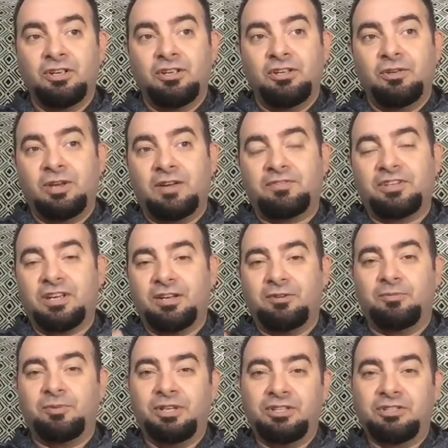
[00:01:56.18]
you have to kind
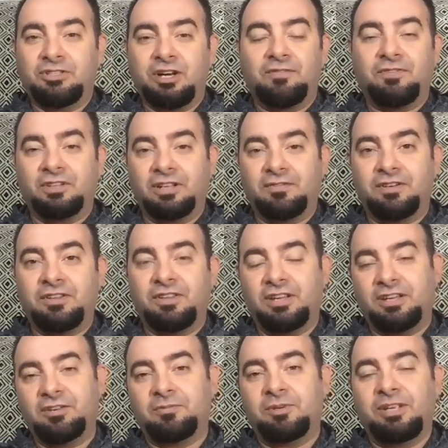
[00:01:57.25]
of reshuffle
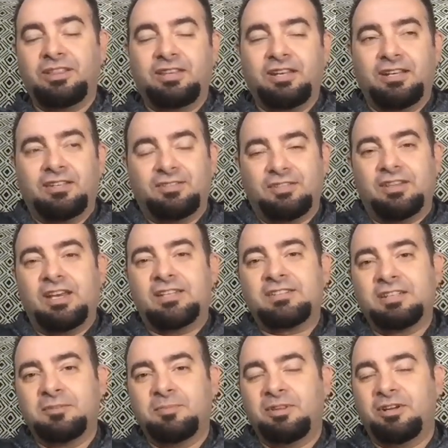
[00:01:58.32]
everything and rethink it. So that's
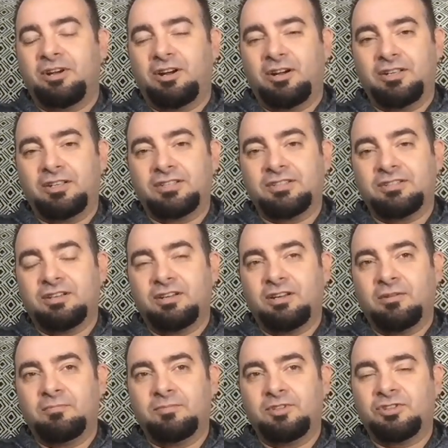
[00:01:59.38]
going to be the hardest.
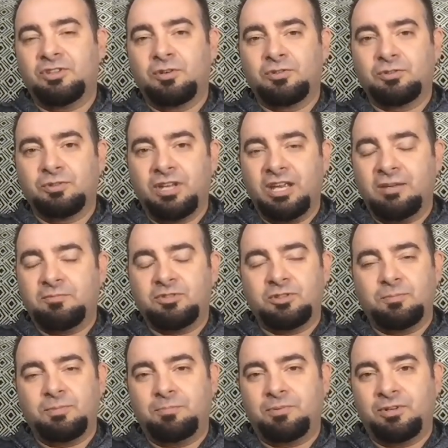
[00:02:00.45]
Social games
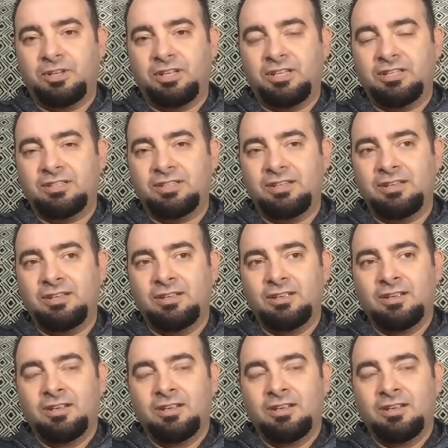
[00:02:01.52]
should be pretty easy.